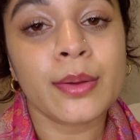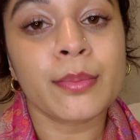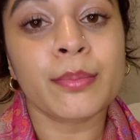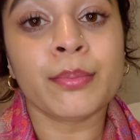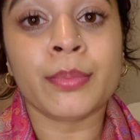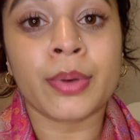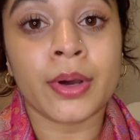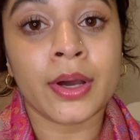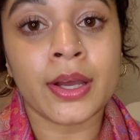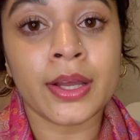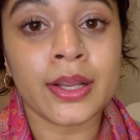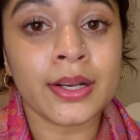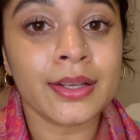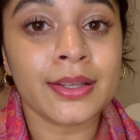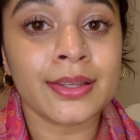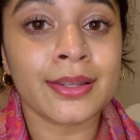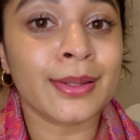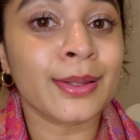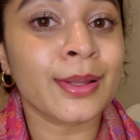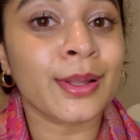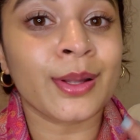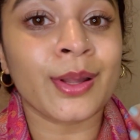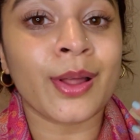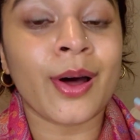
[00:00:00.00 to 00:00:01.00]
But
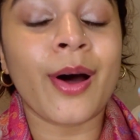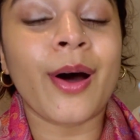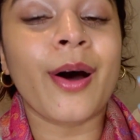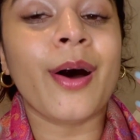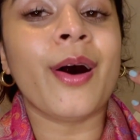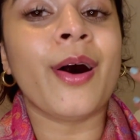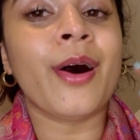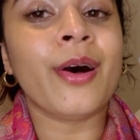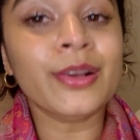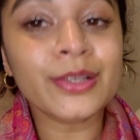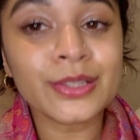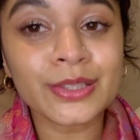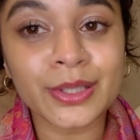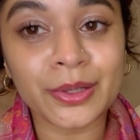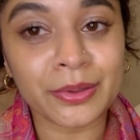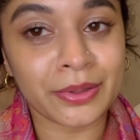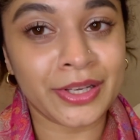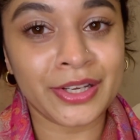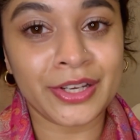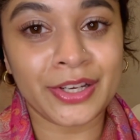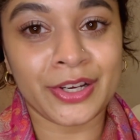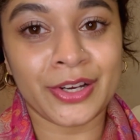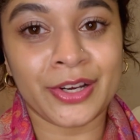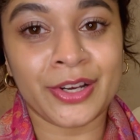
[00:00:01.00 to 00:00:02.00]
the law also
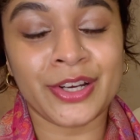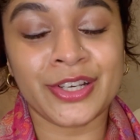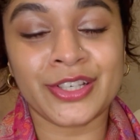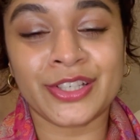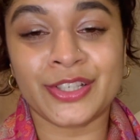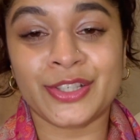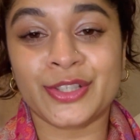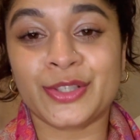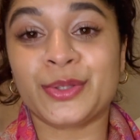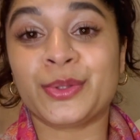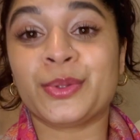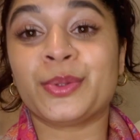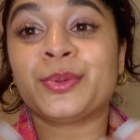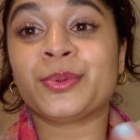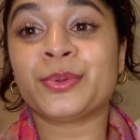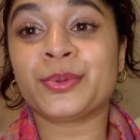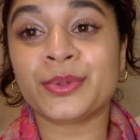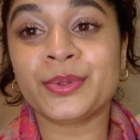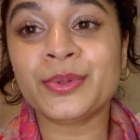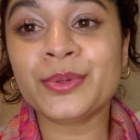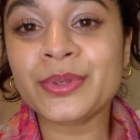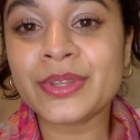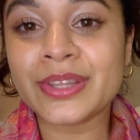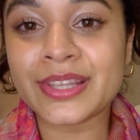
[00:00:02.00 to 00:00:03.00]
encourages,
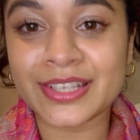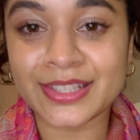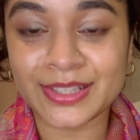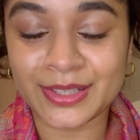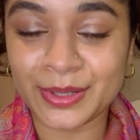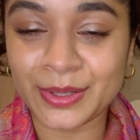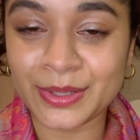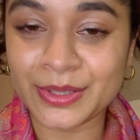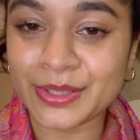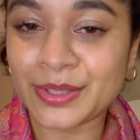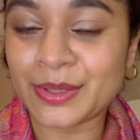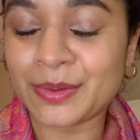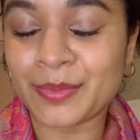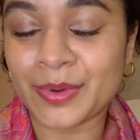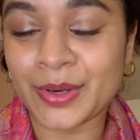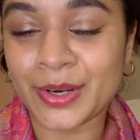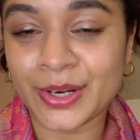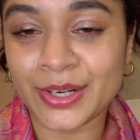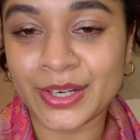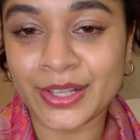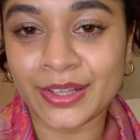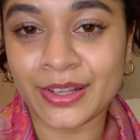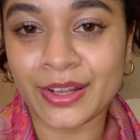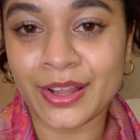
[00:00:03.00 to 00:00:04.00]
through this Good
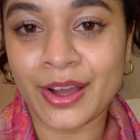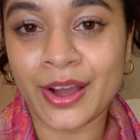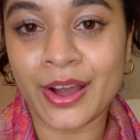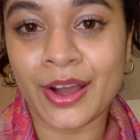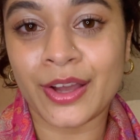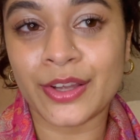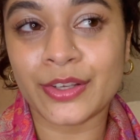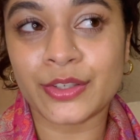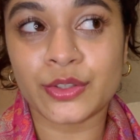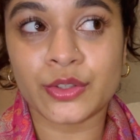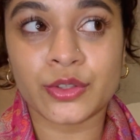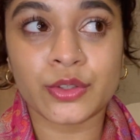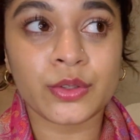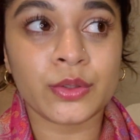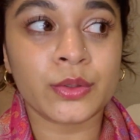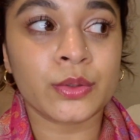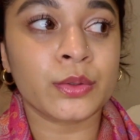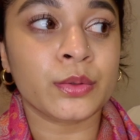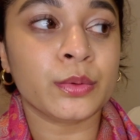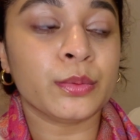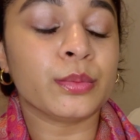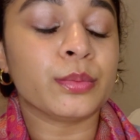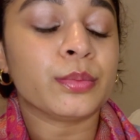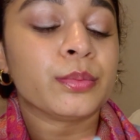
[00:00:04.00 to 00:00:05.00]
Samaritan law,
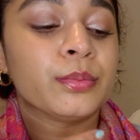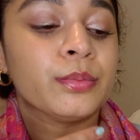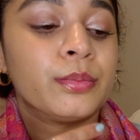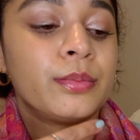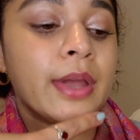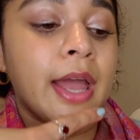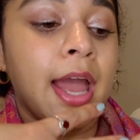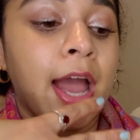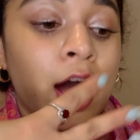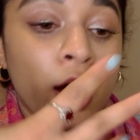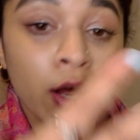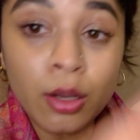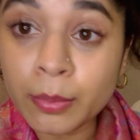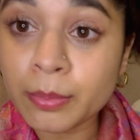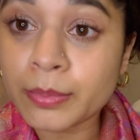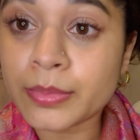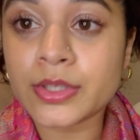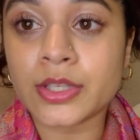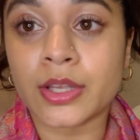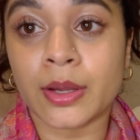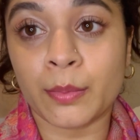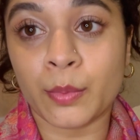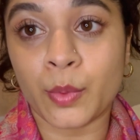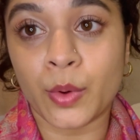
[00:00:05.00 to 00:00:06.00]
to help
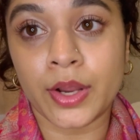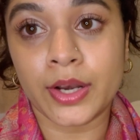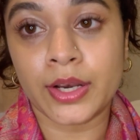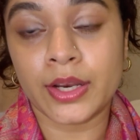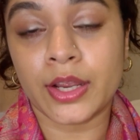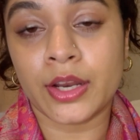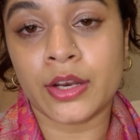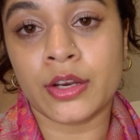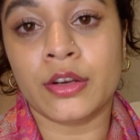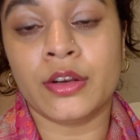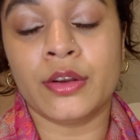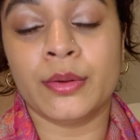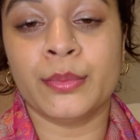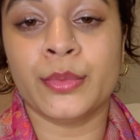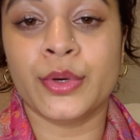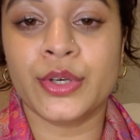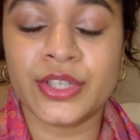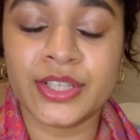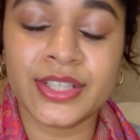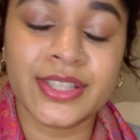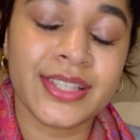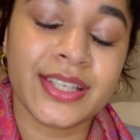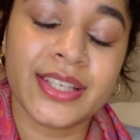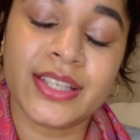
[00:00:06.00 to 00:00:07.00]
someone in an
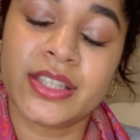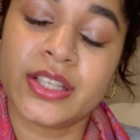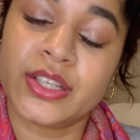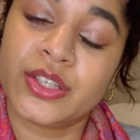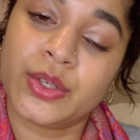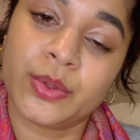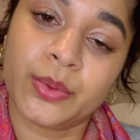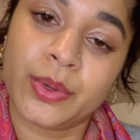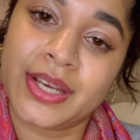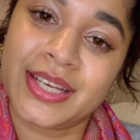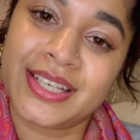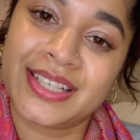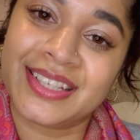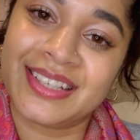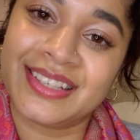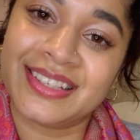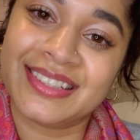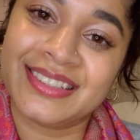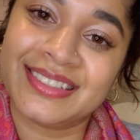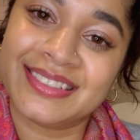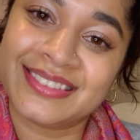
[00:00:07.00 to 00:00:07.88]
emergency situation.